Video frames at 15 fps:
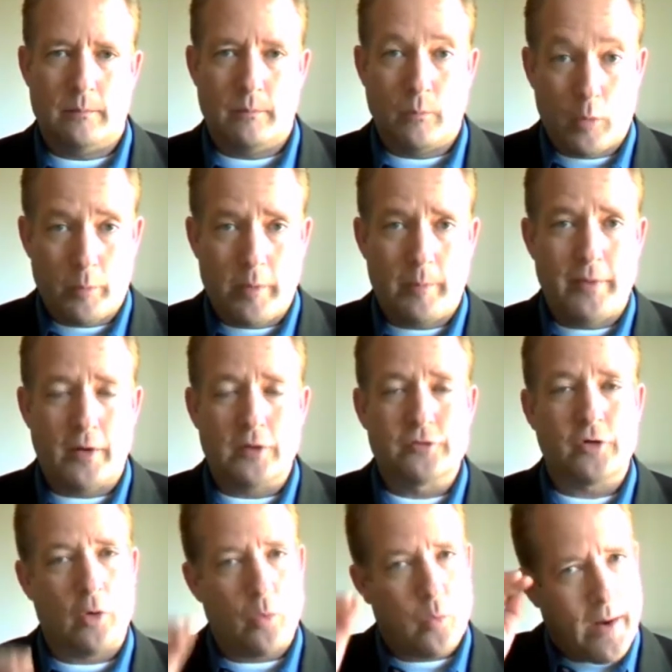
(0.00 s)
will be built
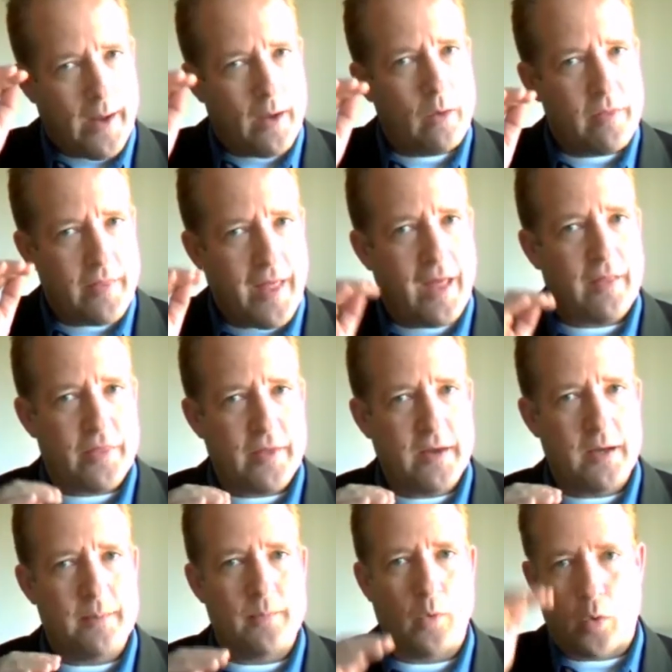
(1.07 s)
around that
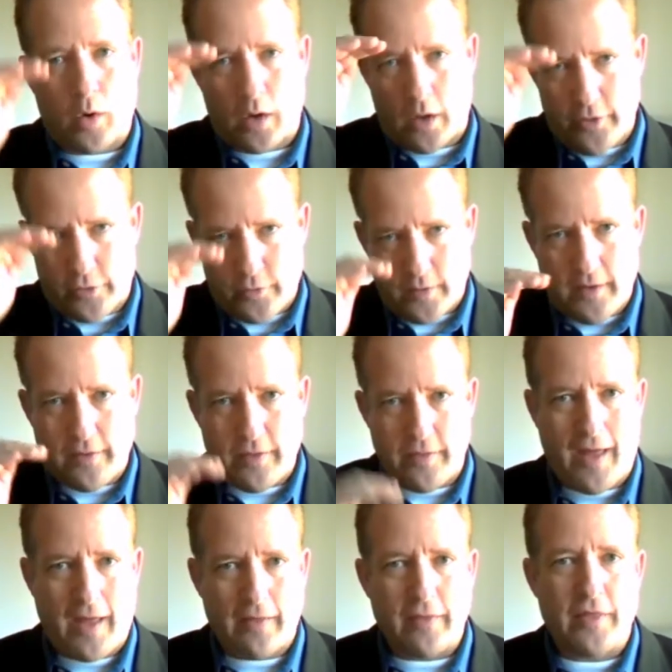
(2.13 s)
theme or underneath
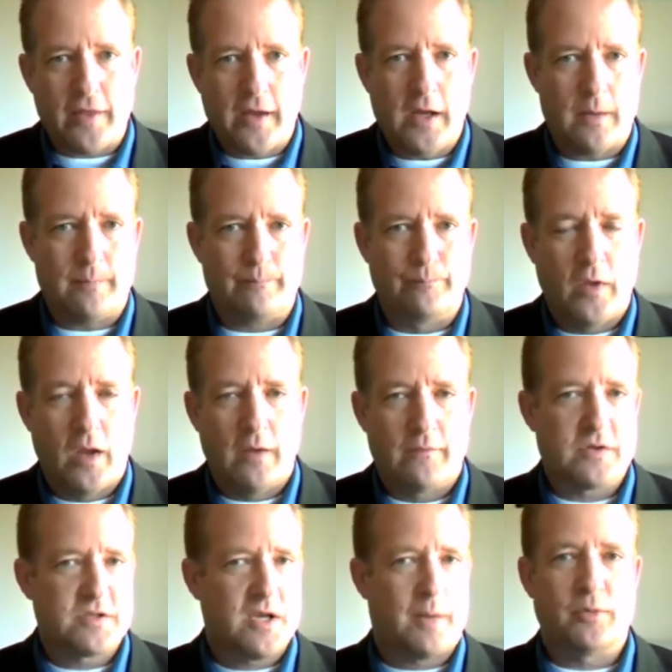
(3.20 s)
that theme.
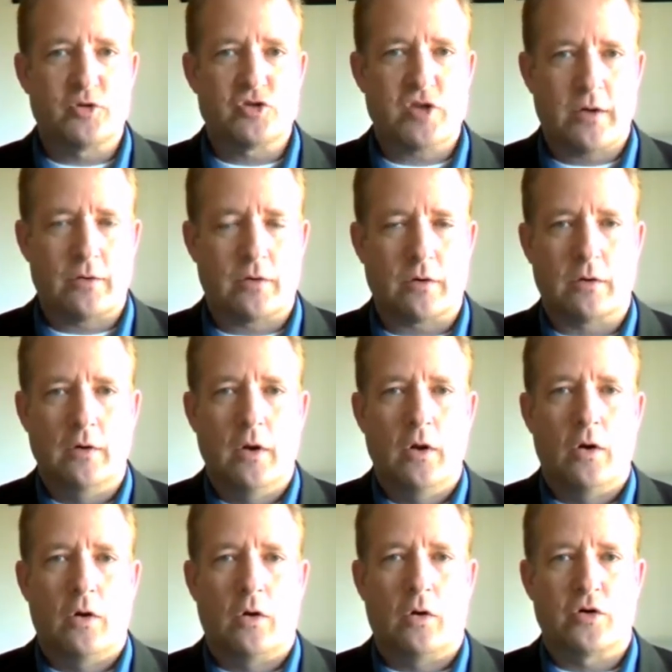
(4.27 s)
For example, gender,
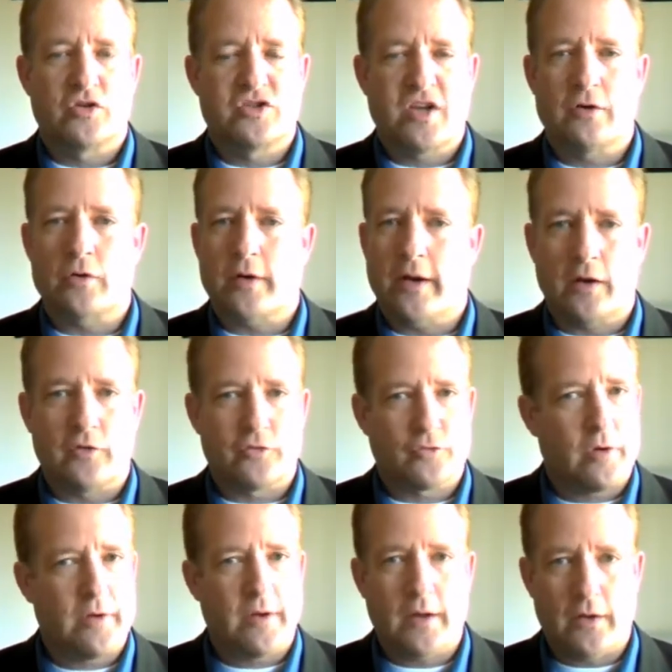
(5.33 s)
or gender and
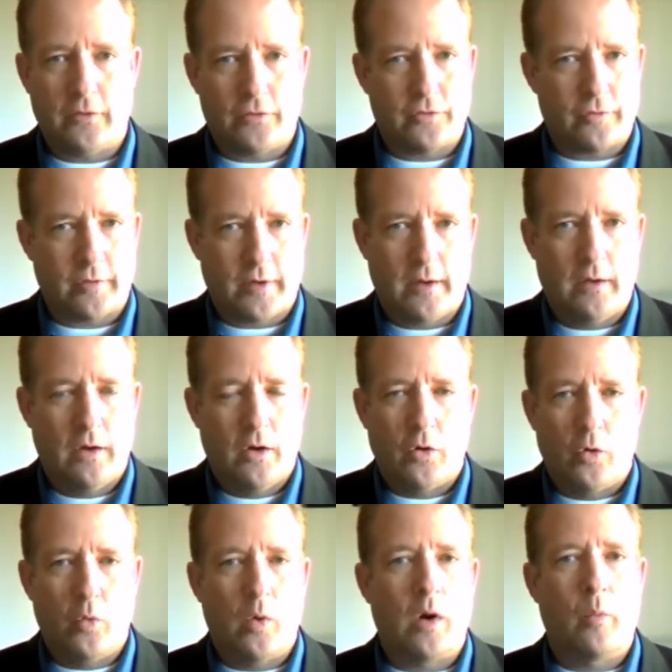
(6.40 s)
Australian history.
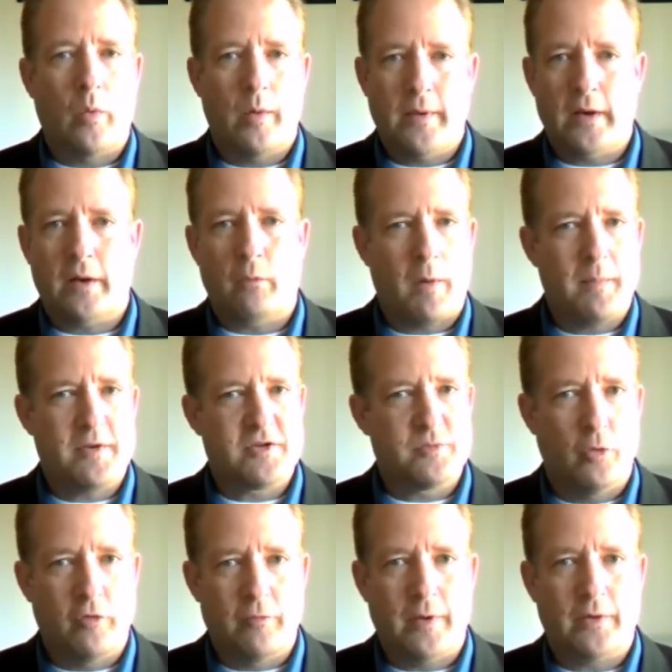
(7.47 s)
Who are women and women's
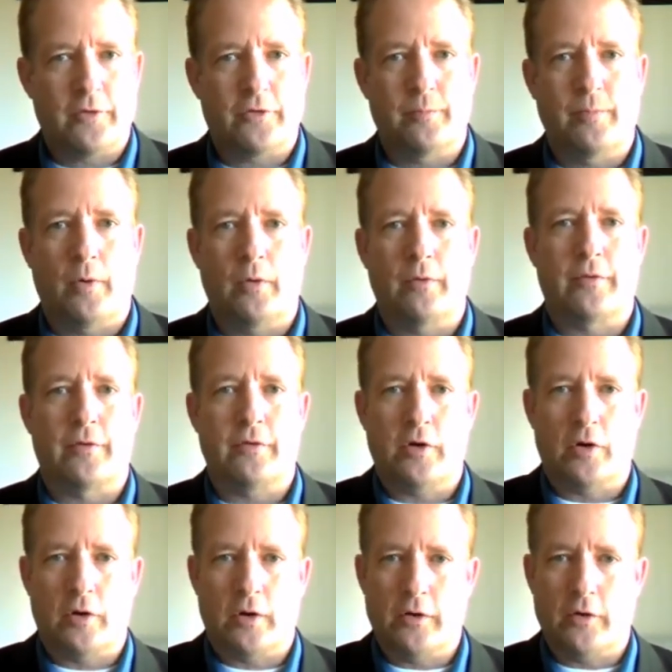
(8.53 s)
movements, both
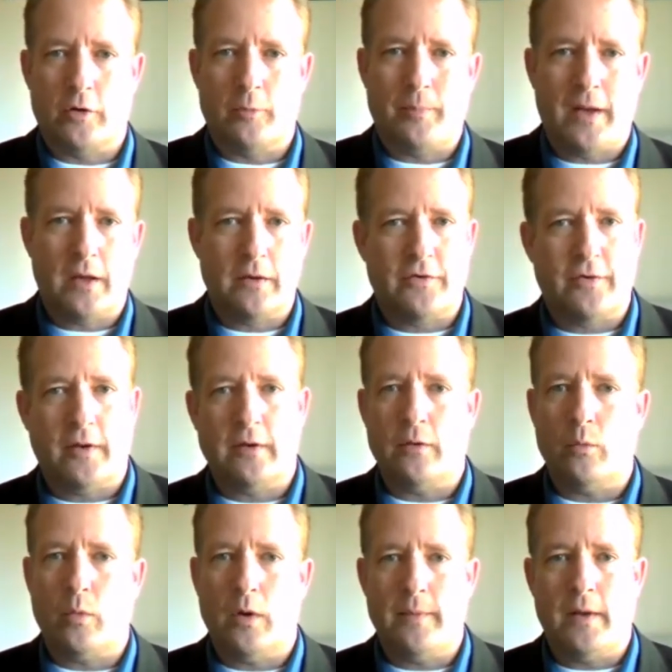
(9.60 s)
European
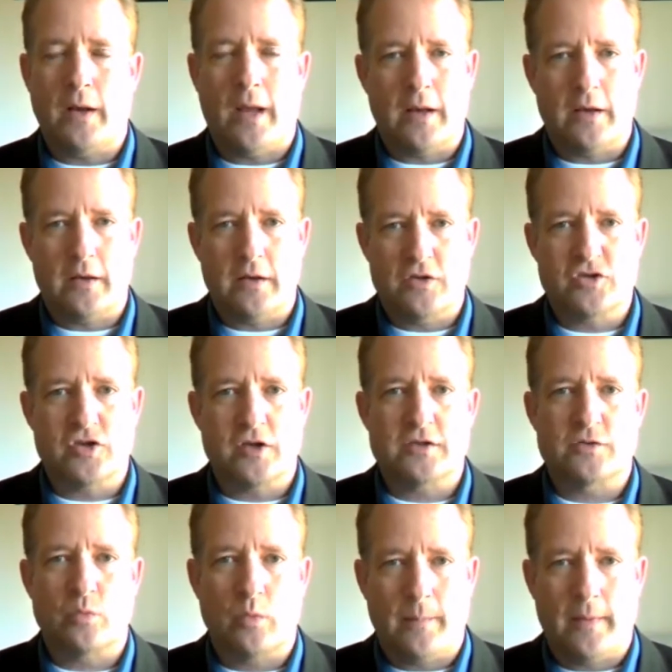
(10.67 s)
descended women and
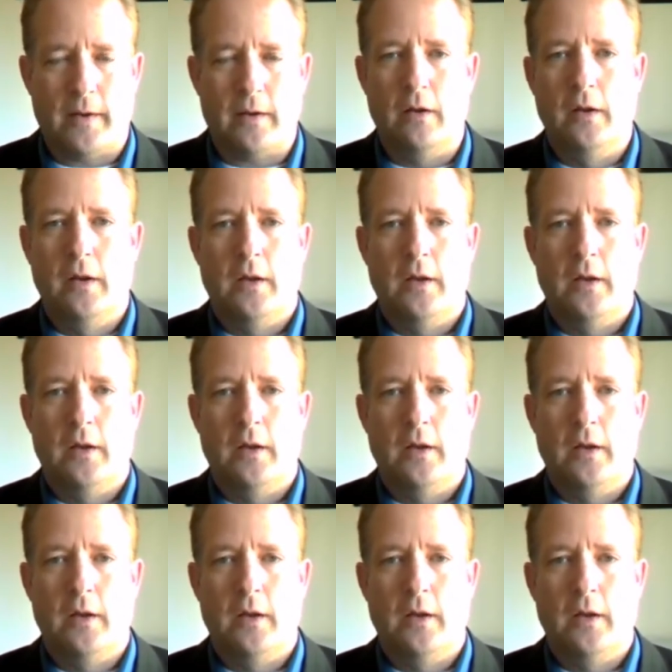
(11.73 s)
indigenous women